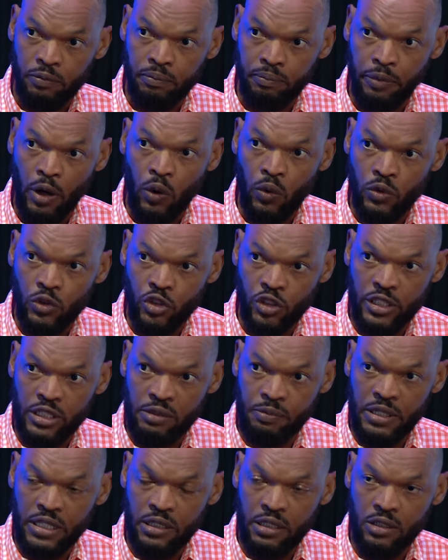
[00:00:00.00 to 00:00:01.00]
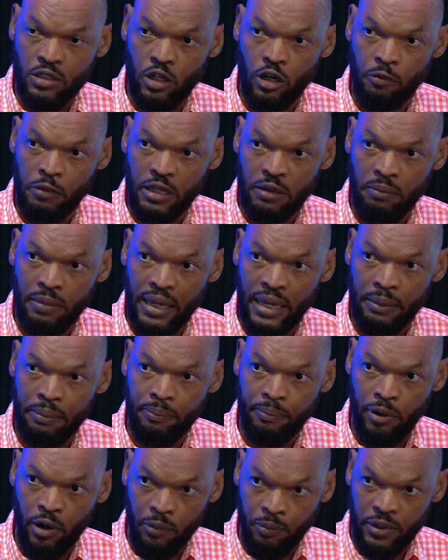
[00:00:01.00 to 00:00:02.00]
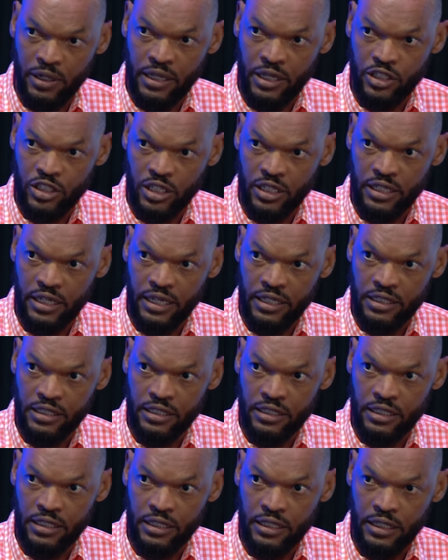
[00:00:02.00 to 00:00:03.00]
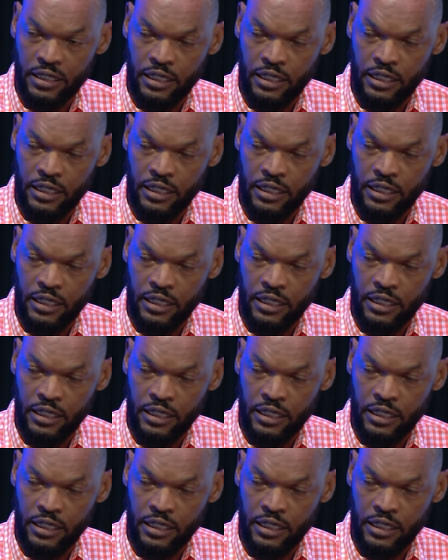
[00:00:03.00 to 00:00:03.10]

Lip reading: boundaries being determined by population density.